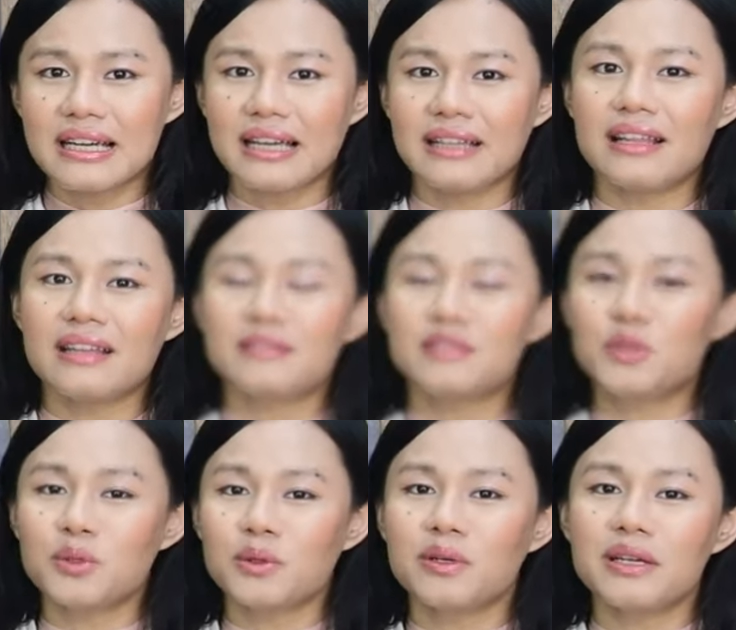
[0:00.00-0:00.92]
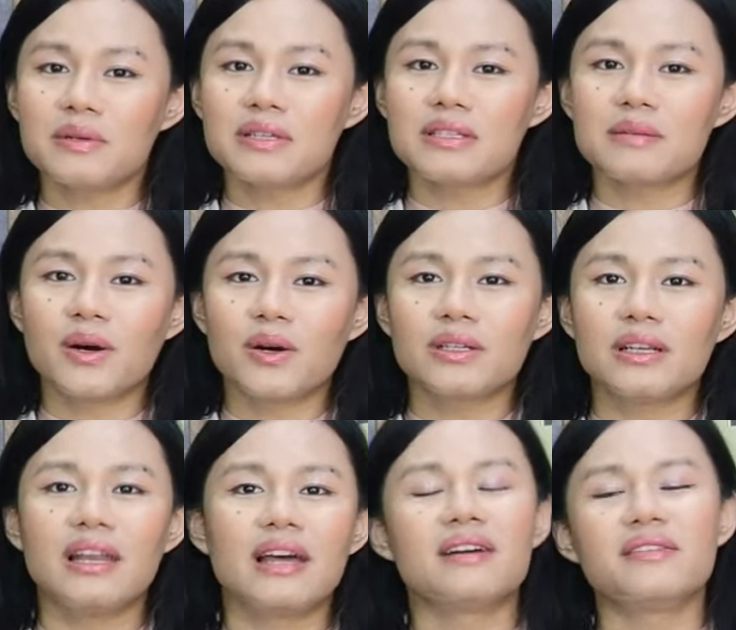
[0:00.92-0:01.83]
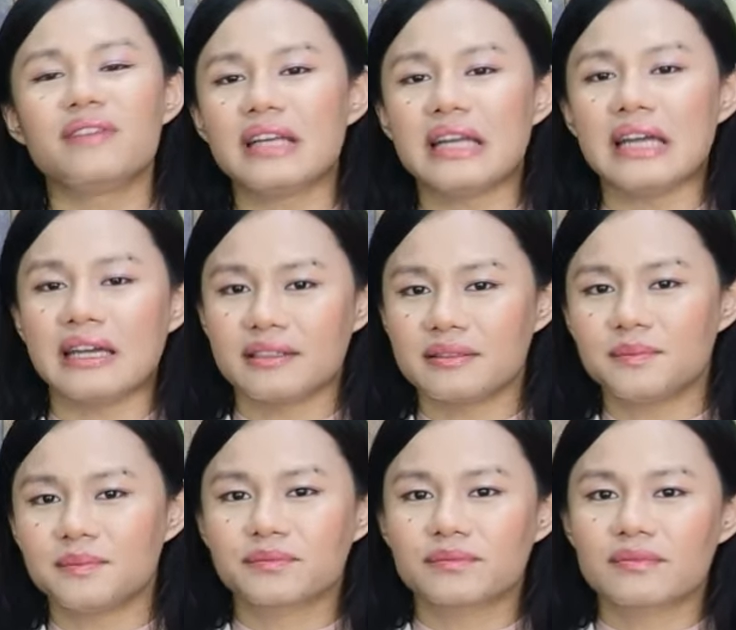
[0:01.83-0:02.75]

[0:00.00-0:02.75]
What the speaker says: And that story was about love and hate.